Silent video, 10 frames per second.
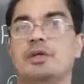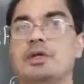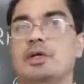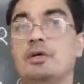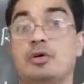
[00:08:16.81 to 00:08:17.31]

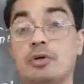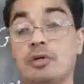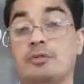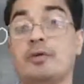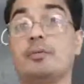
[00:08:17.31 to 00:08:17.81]
India
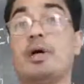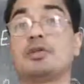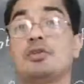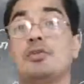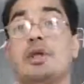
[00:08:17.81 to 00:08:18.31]
or different
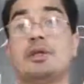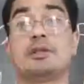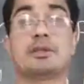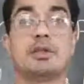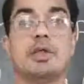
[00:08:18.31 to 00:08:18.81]
parts of the
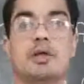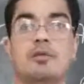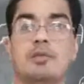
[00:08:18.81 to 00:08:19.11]
earth,